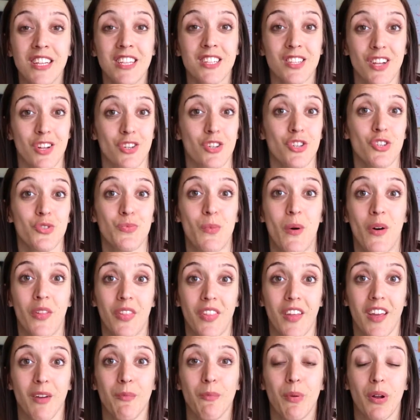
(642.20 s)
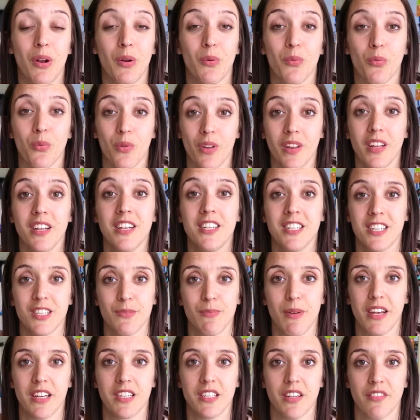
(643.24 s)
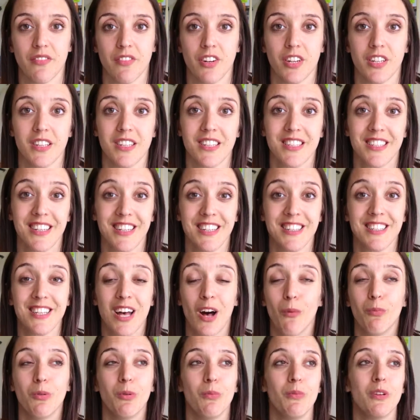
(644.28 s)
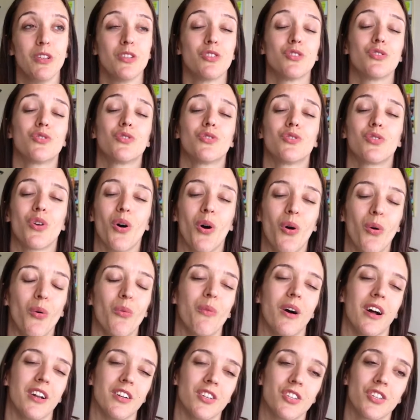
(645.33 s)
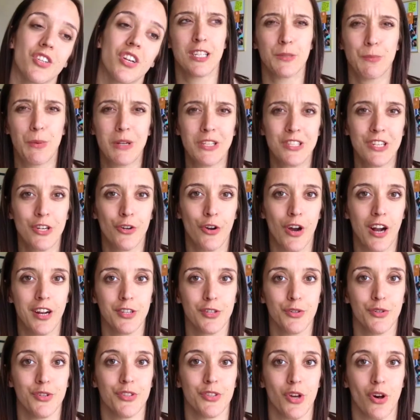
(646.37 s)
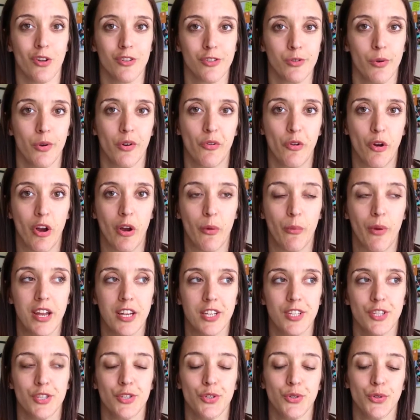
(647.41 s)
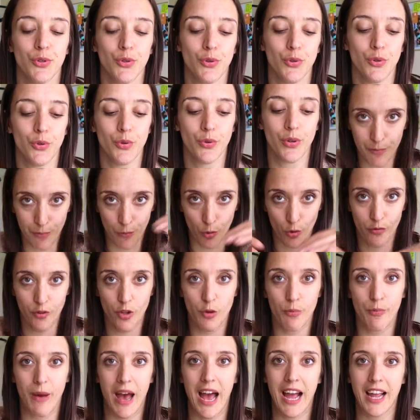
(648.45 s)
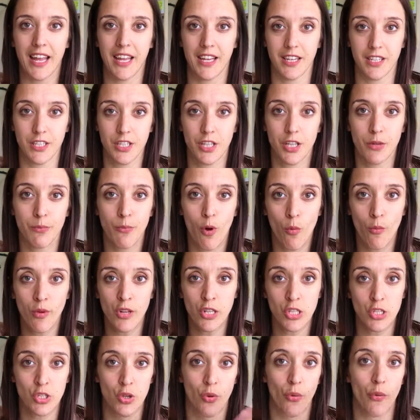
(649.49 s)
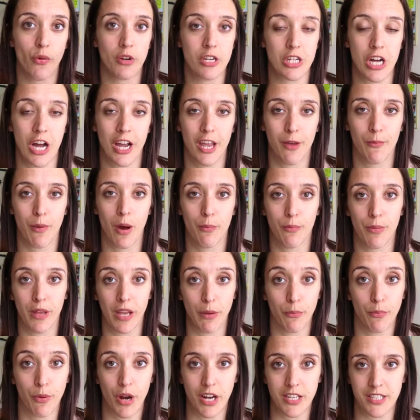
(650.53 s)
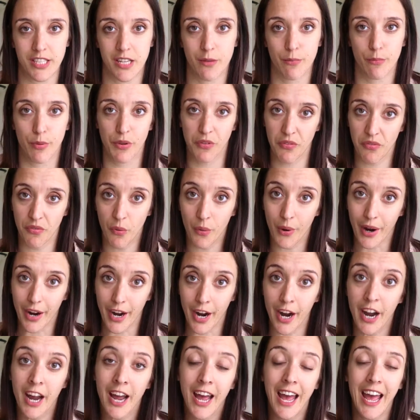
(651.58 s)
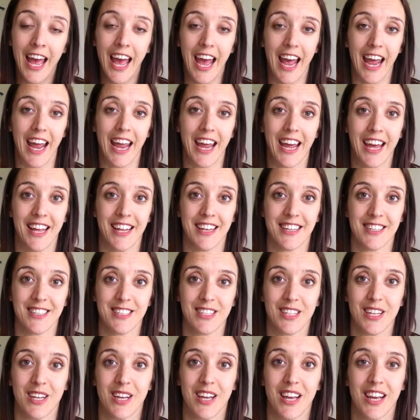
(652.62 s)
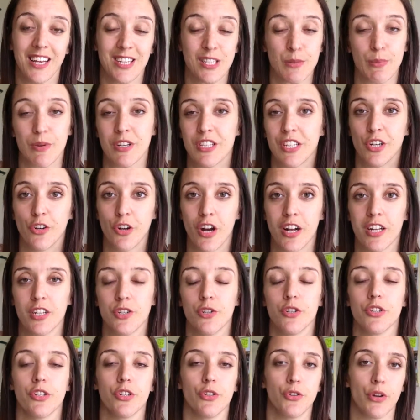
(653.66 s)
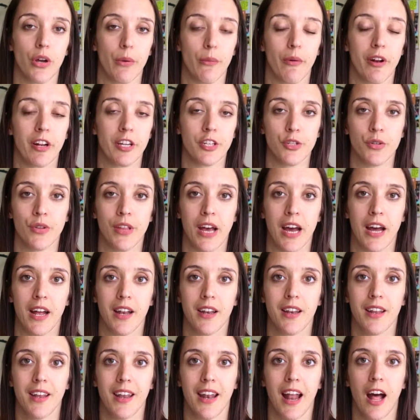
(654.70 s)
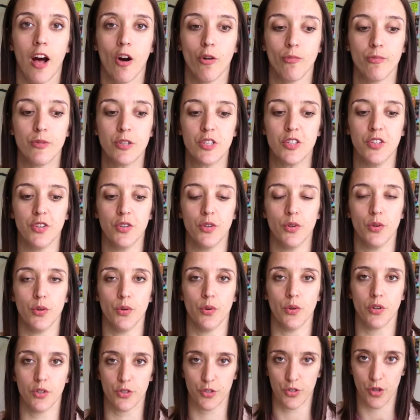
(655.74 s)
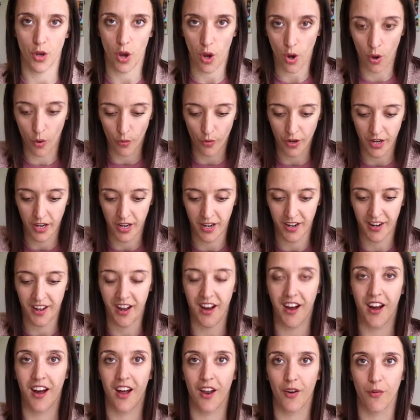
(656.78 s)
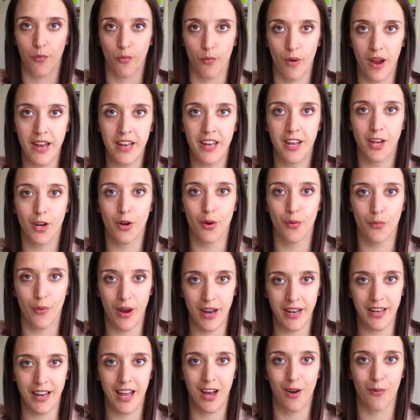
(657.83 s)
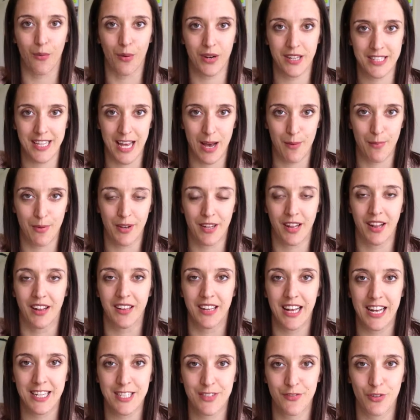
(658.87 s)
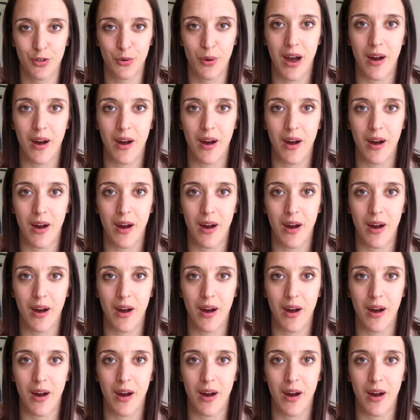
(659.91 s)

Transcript: like such a small thing, but it really does make a difference. It's helped me so much. Expressing gratitude is also a great way to move you back into the moment. So we were talking about being present before and expressing gratitude is a great way to do that. It helps you hone in on right here, right now, what has happened in the last few